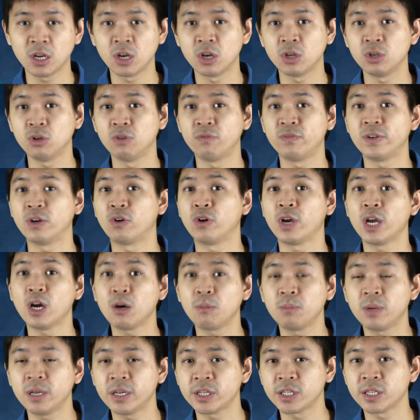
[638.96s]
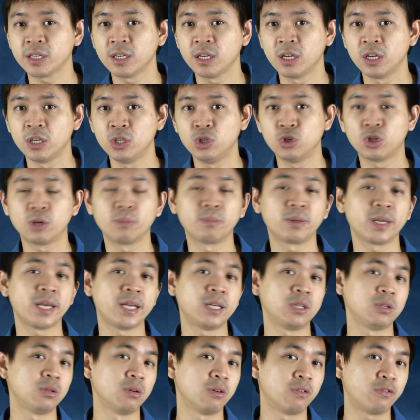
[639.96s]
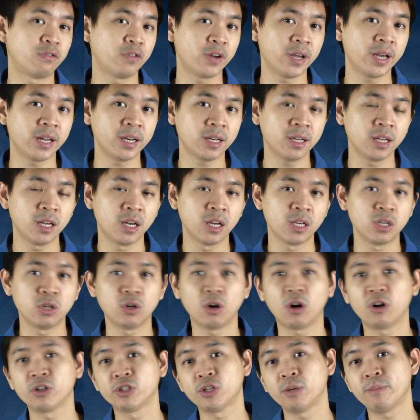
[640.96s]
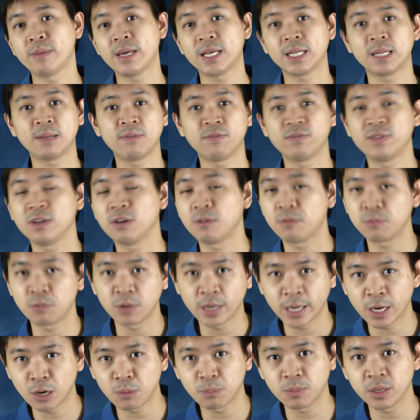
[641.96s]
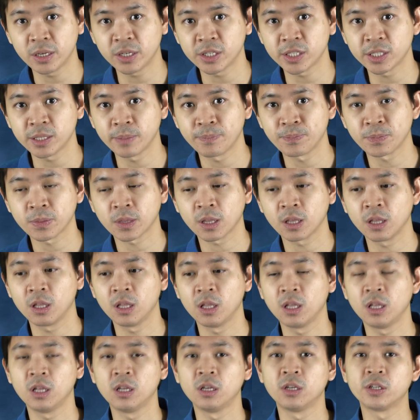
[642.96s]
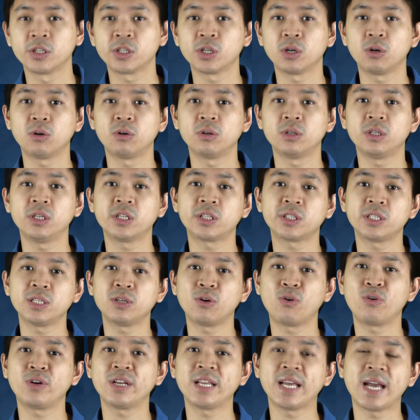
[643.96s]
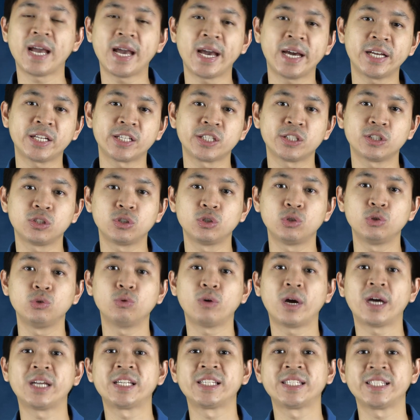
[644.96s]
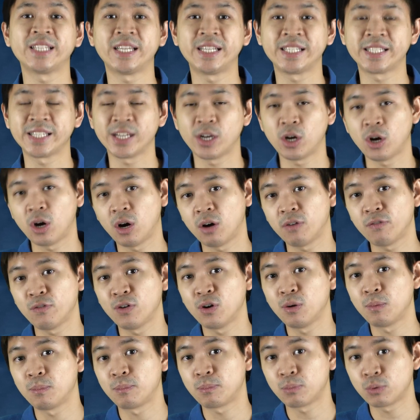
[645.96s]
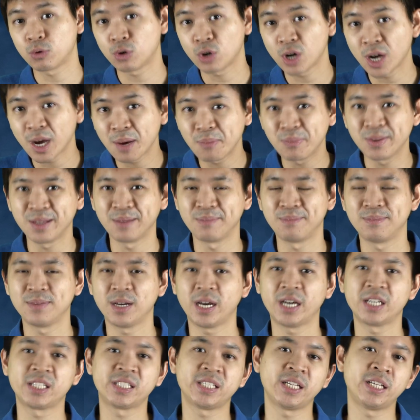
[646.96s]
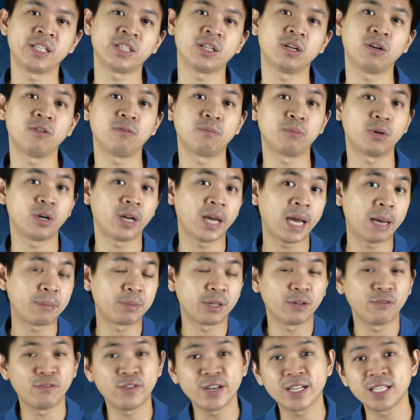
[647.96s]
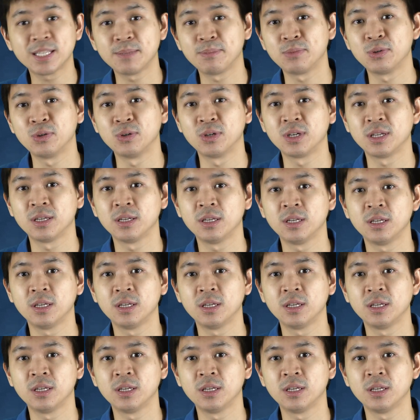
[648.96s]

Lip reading: you feel helpless, you complain to a friend, you also make them feel helpless. So this thing only adds to a sense of problem, a sense of perhaps victimhood,